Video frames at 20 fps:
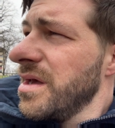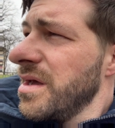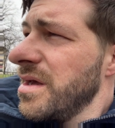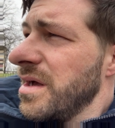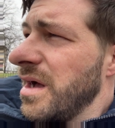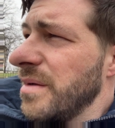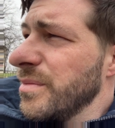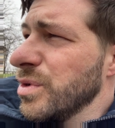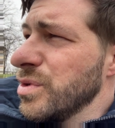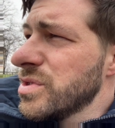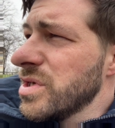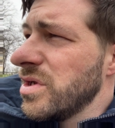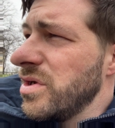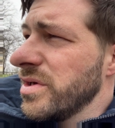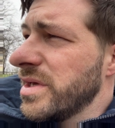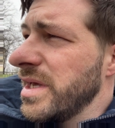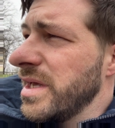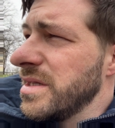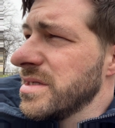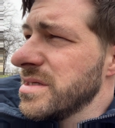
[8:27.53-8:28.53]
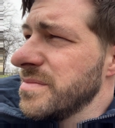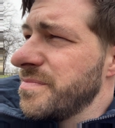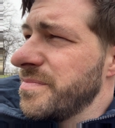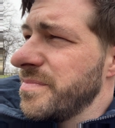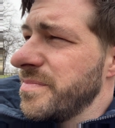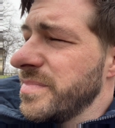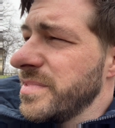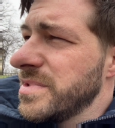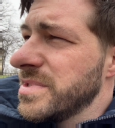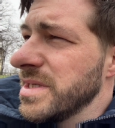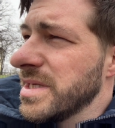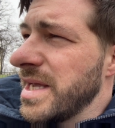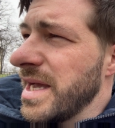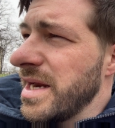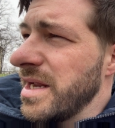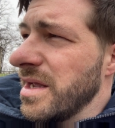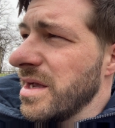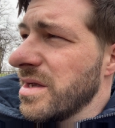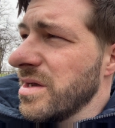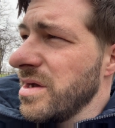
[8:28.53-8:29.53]
I'm also looking into
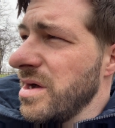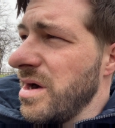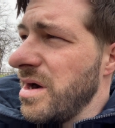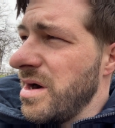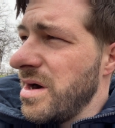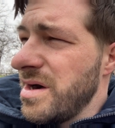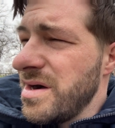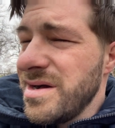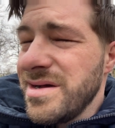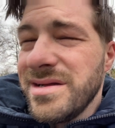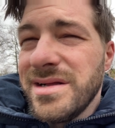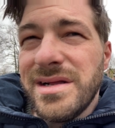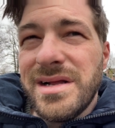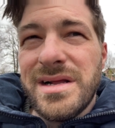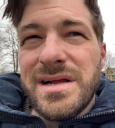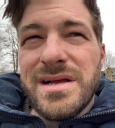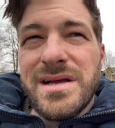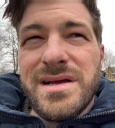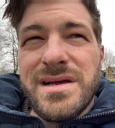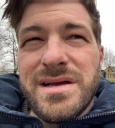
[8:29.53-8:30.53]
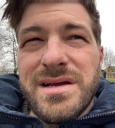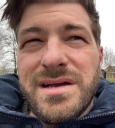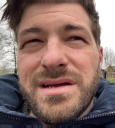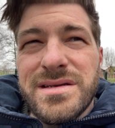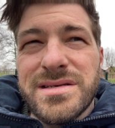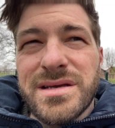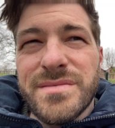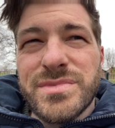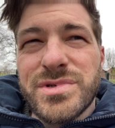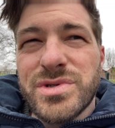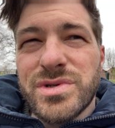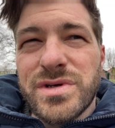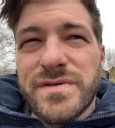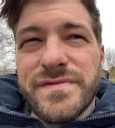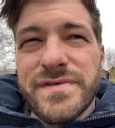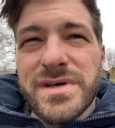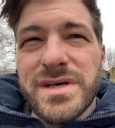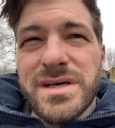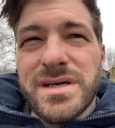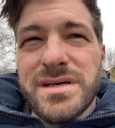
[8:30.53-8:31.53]
getting a car, some sort
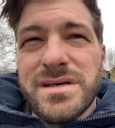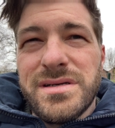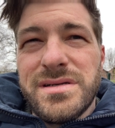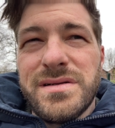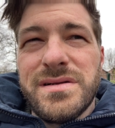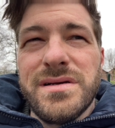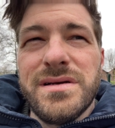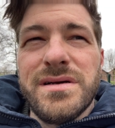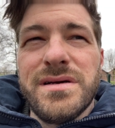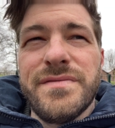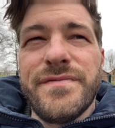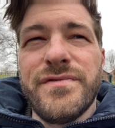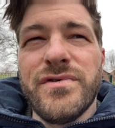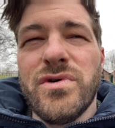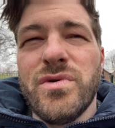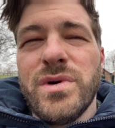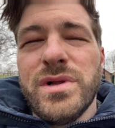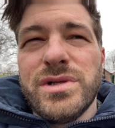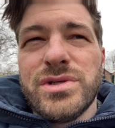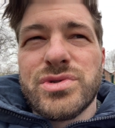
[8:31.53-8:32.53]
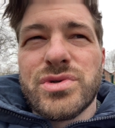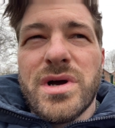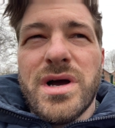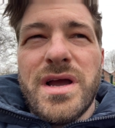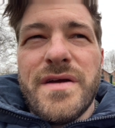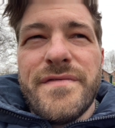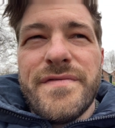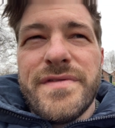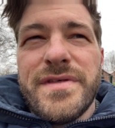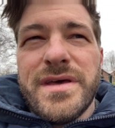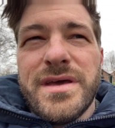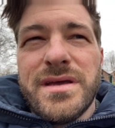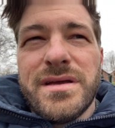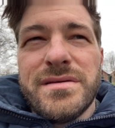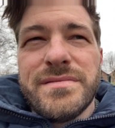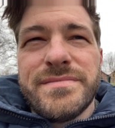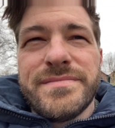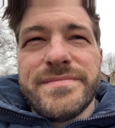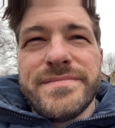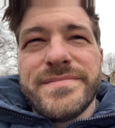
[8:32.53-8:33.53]
of a four-wheel drive
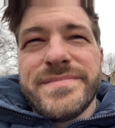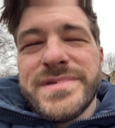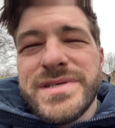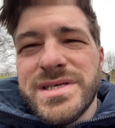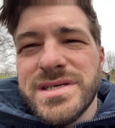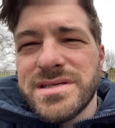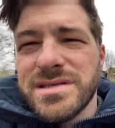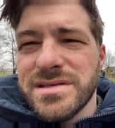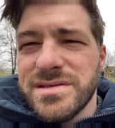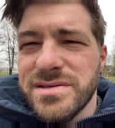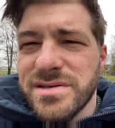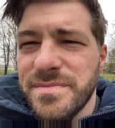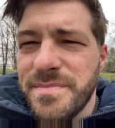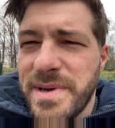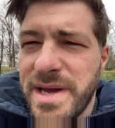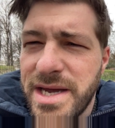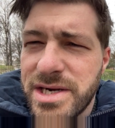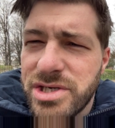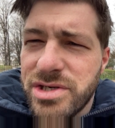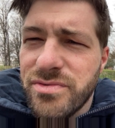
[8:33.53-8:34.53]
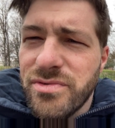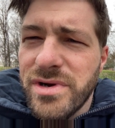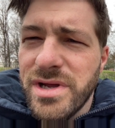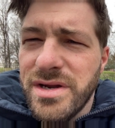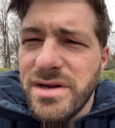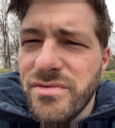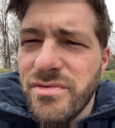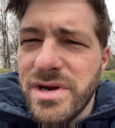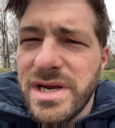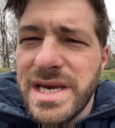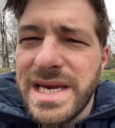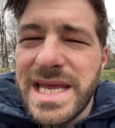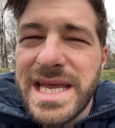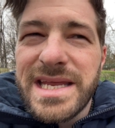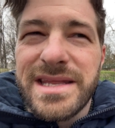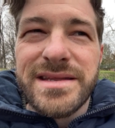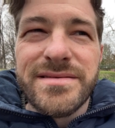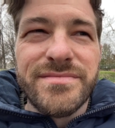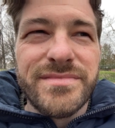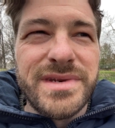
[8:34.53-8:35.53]
thing. It's just a sort of passion, really. I don't
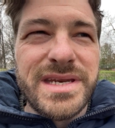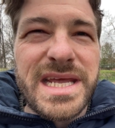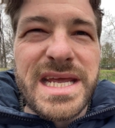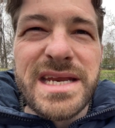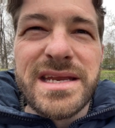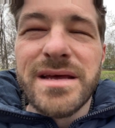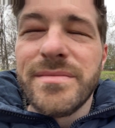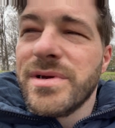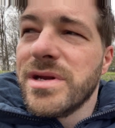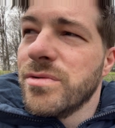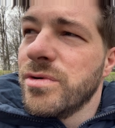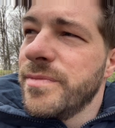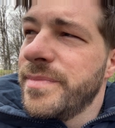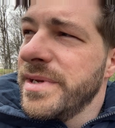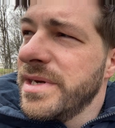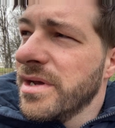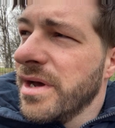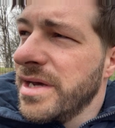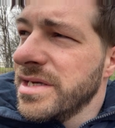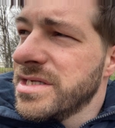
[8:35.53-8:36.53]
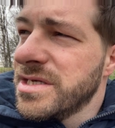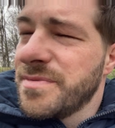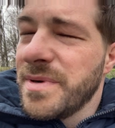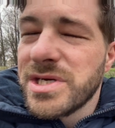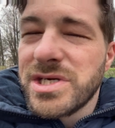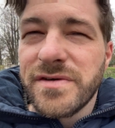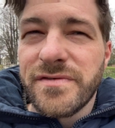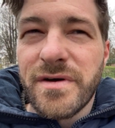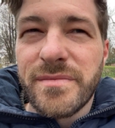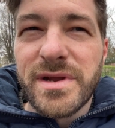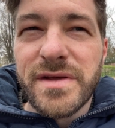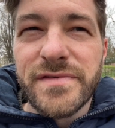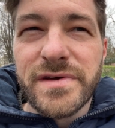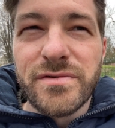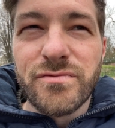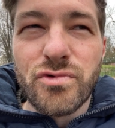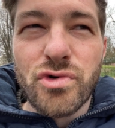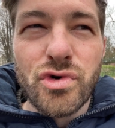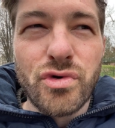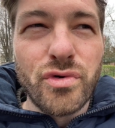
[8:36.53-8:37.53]
really need it, but it would be nice, especially if I'm
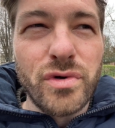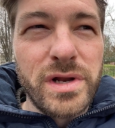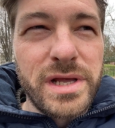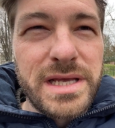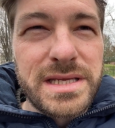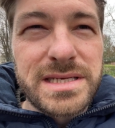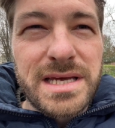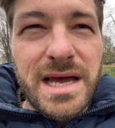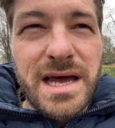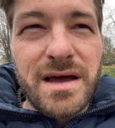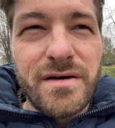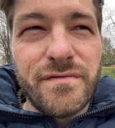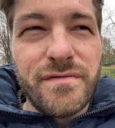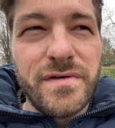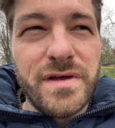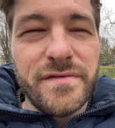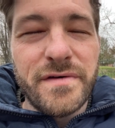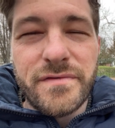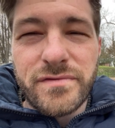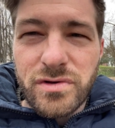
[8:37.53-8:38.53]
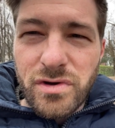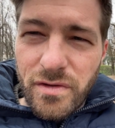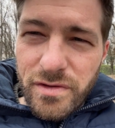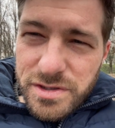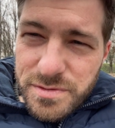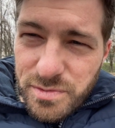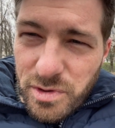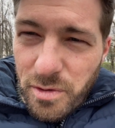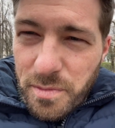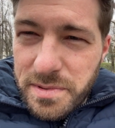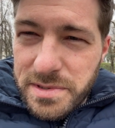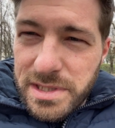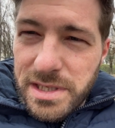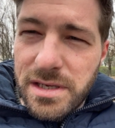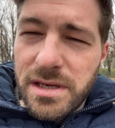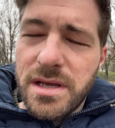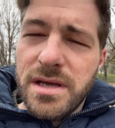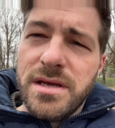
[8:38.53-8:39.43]
living rurally, to have, if I've got this property,